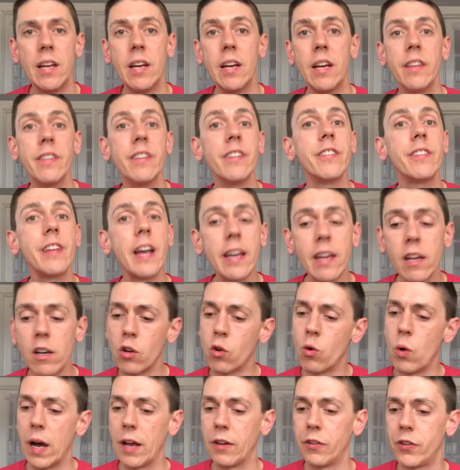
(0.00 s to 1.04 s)
And the second
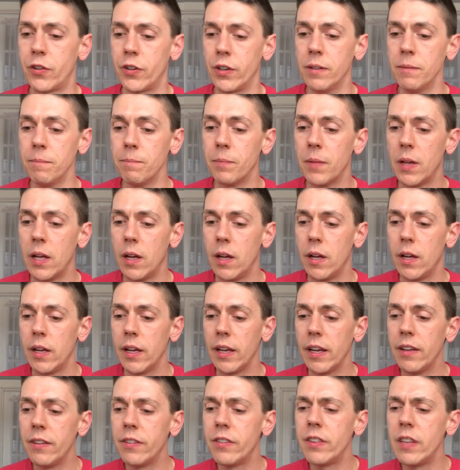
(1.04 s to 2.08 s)
question
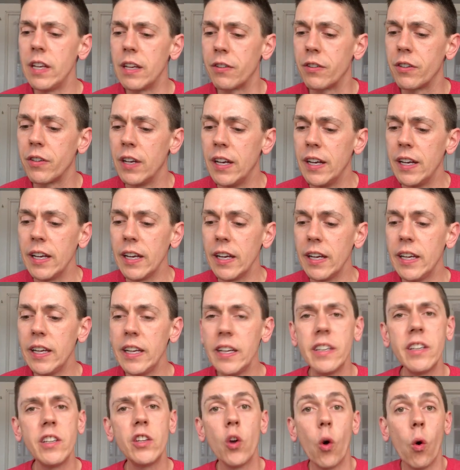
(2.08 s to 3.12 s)
is this:
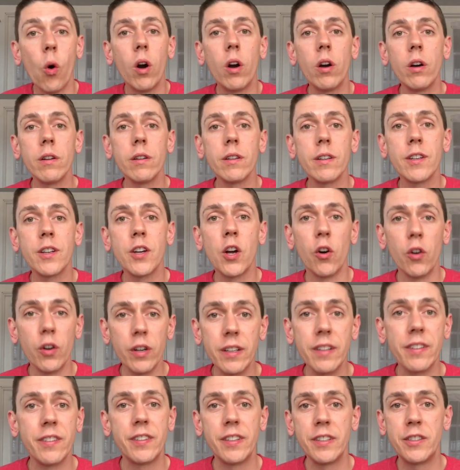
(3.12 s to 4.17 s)
in your
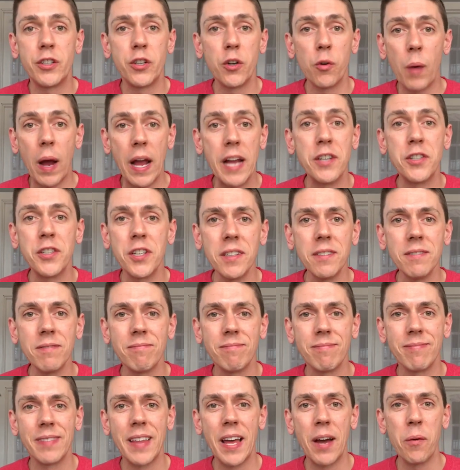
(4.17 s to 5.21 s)
current situation
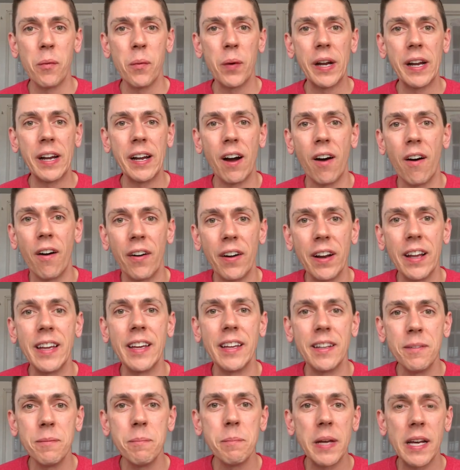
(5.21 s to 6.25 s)
that we are
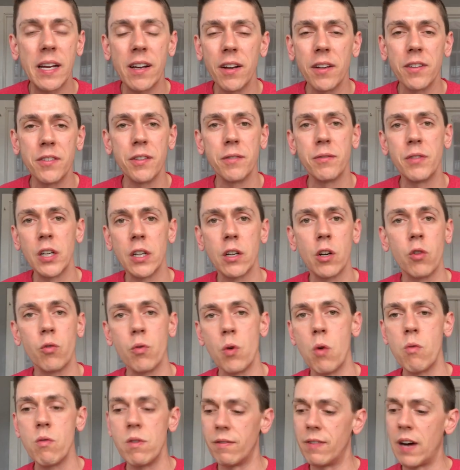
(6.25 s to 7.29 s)
in because of the
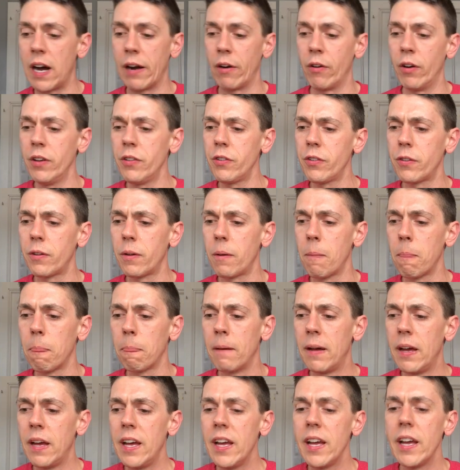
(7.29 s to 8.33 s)
coronavirus,
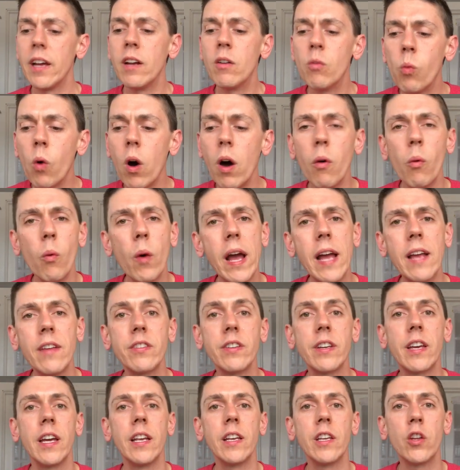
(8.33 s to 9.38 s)
in what ways
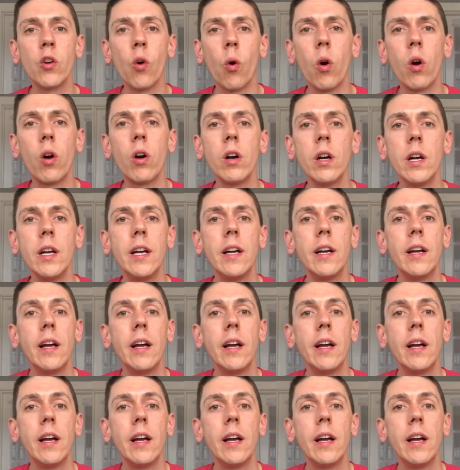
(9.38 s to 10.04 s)
can your